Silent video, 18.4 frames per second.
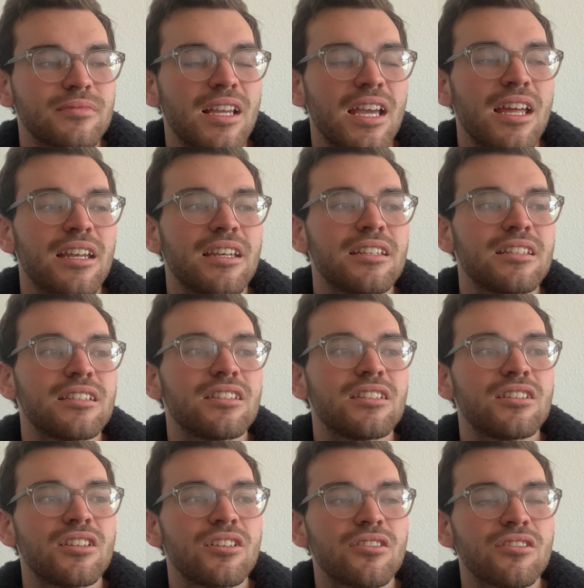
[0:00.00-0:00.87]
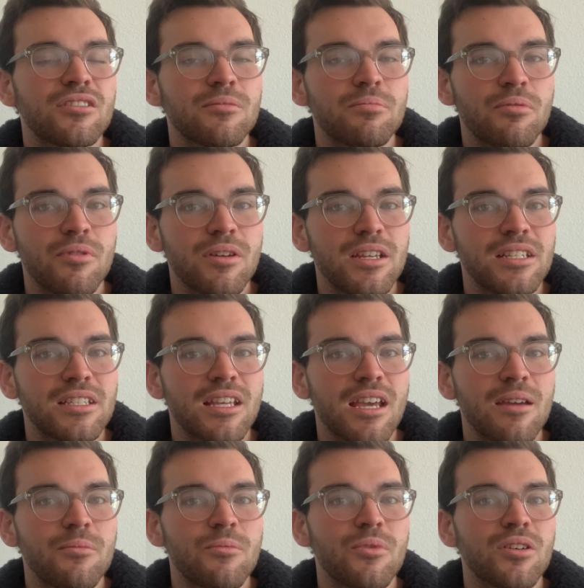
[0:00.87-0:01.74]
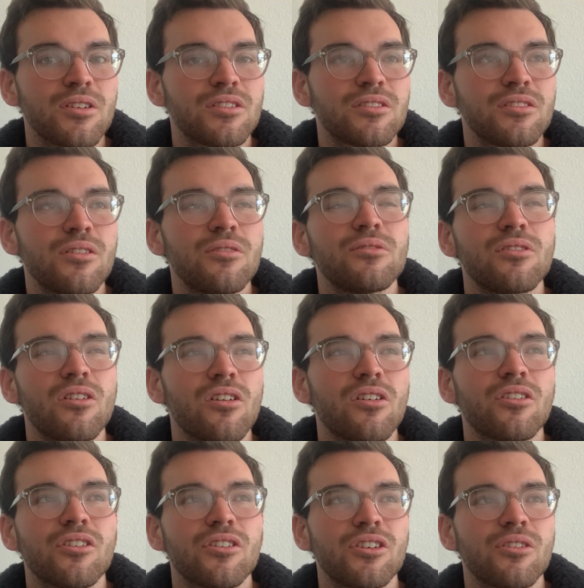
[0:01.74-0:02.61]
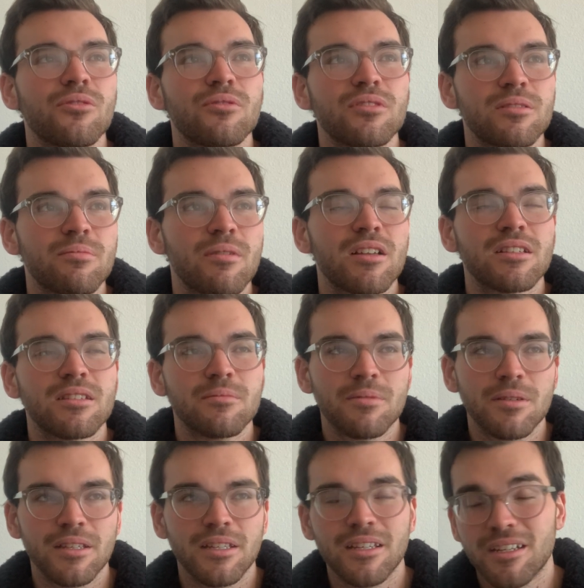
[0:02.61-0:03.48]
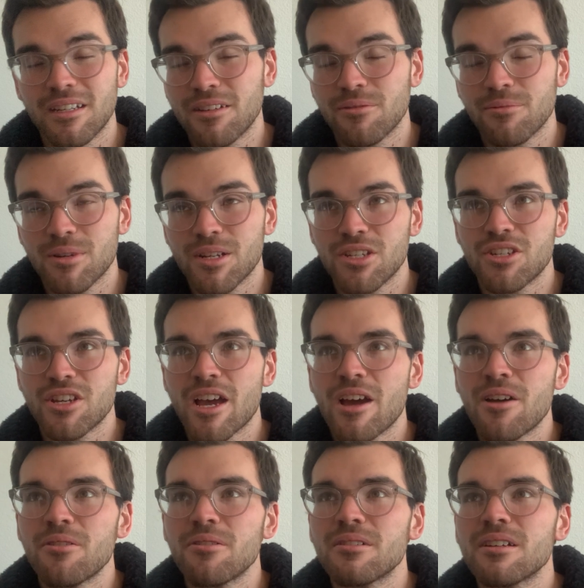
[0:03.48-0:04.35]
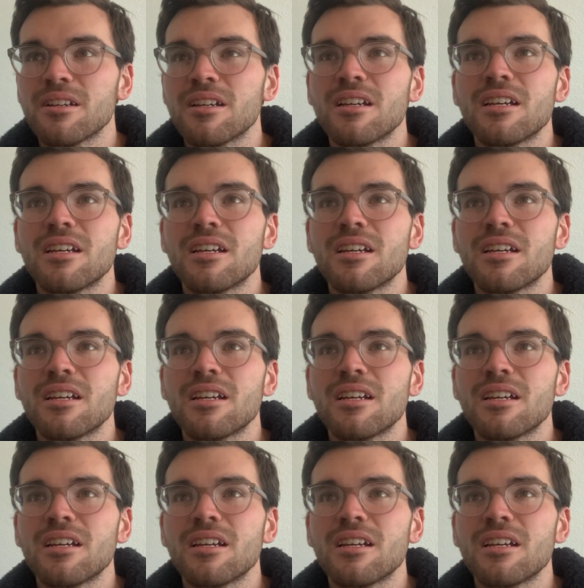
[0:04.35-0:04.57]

And there's a point in time where it's no longer your responsibility to reach out,